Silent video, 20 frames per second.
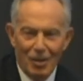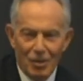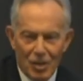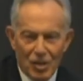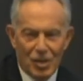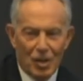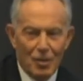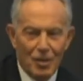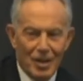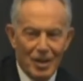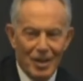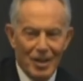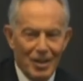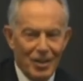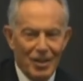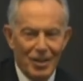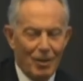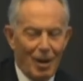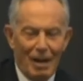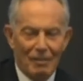so
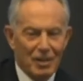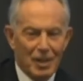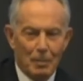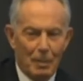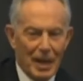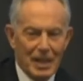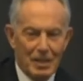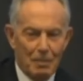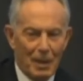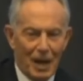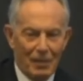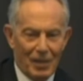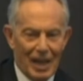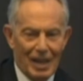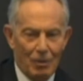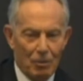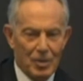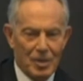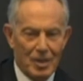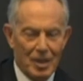you have a debate about the
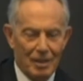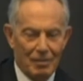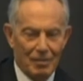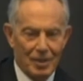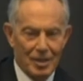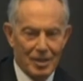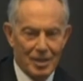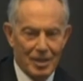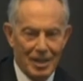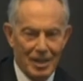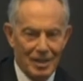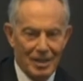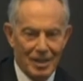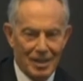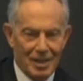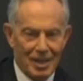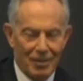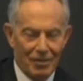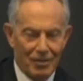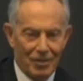health service in
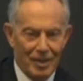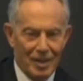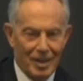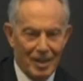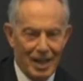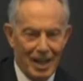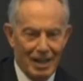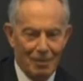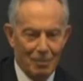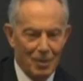this country today,